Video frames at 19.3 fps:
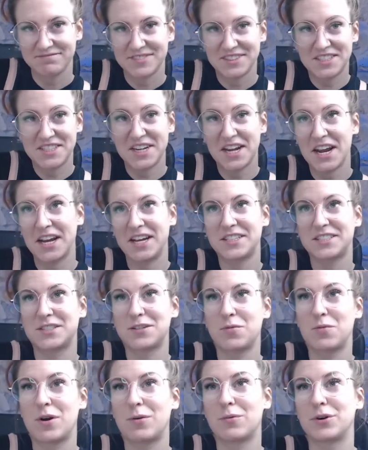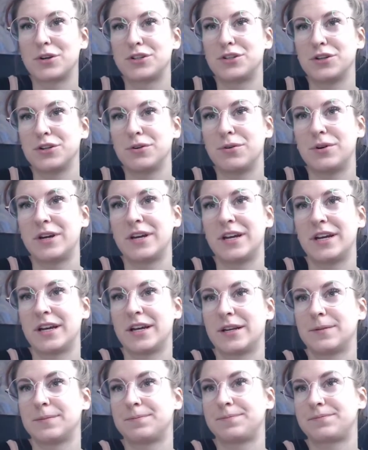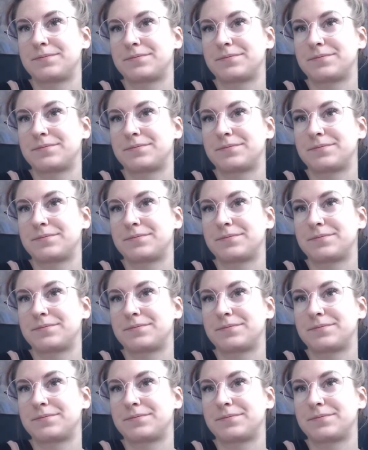taste of what we're doing.